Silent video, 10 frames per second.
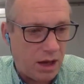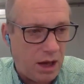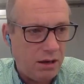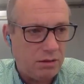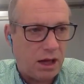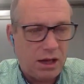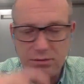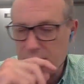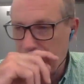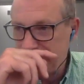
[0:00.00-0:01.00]

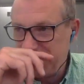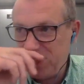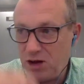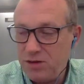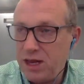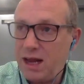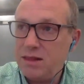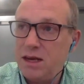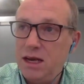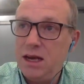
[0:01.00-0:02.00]
I'll start off, and then
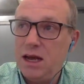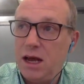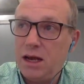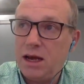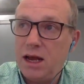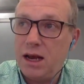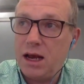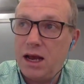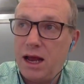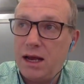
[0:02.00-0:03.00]
Anthony can
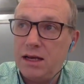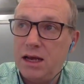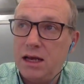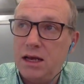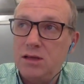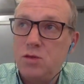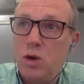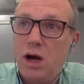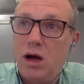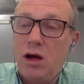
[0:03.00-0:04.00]
add it as
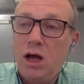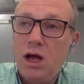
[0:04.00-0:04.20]
well.